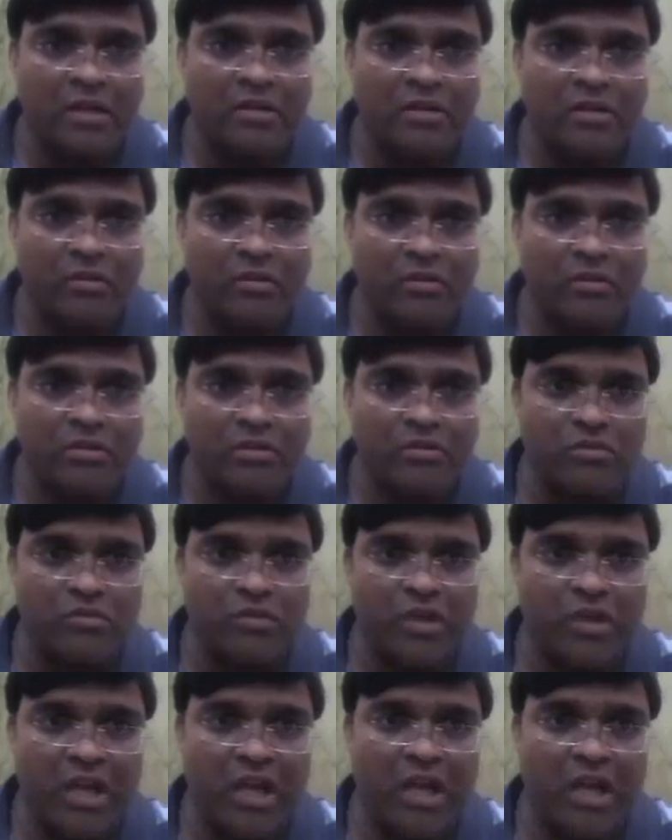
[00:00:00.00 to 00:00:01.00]
y equal to
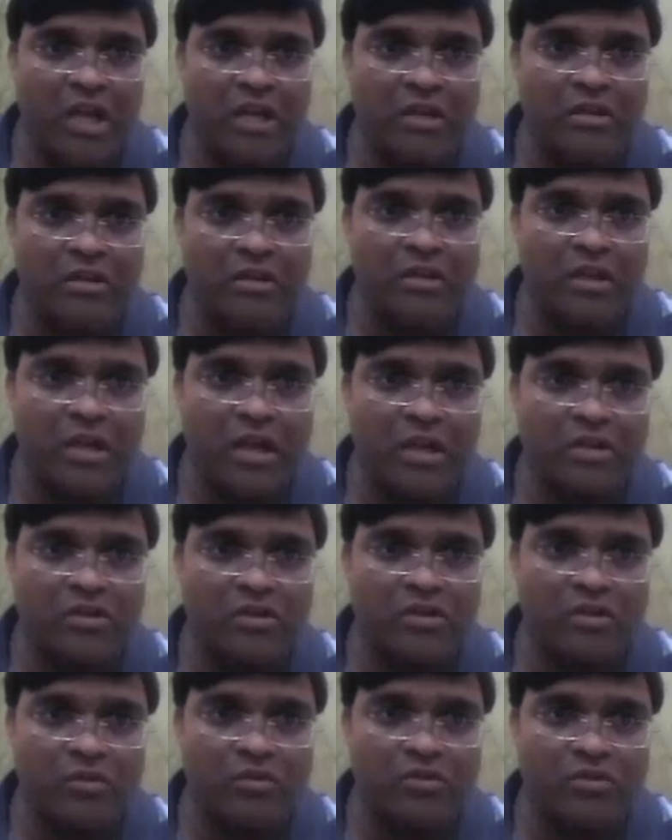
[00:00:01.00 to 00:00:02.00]

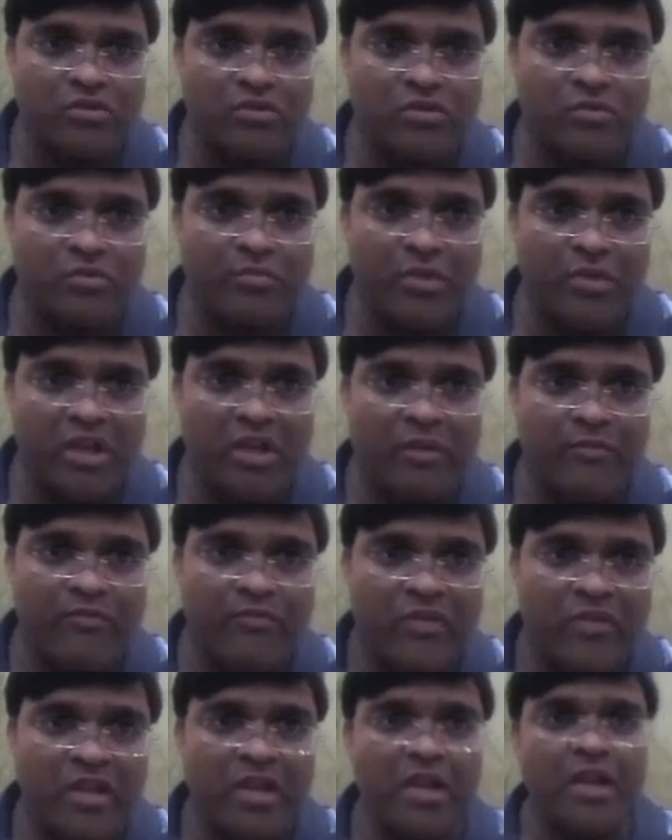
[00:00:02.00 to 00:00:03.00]
f2x,
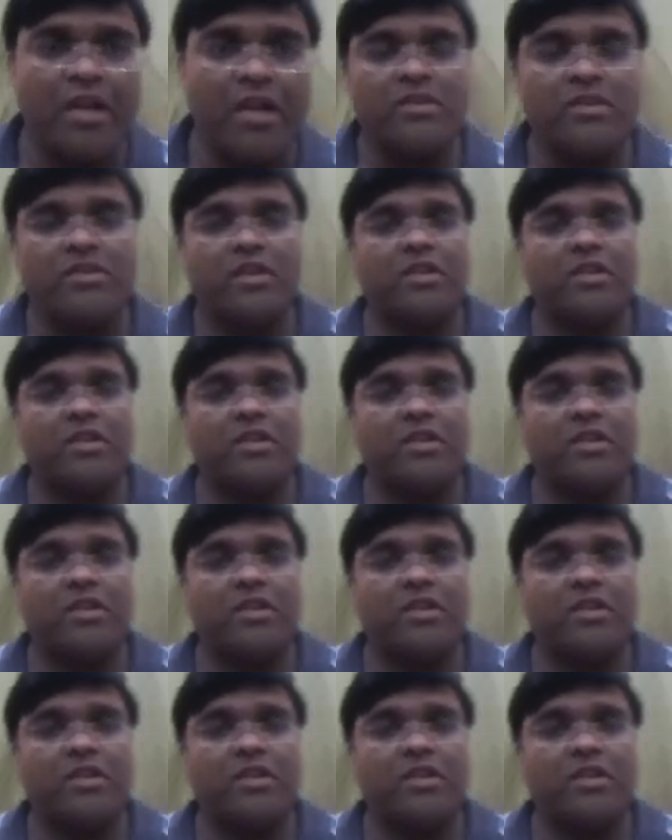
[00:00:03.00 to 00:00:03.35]
and x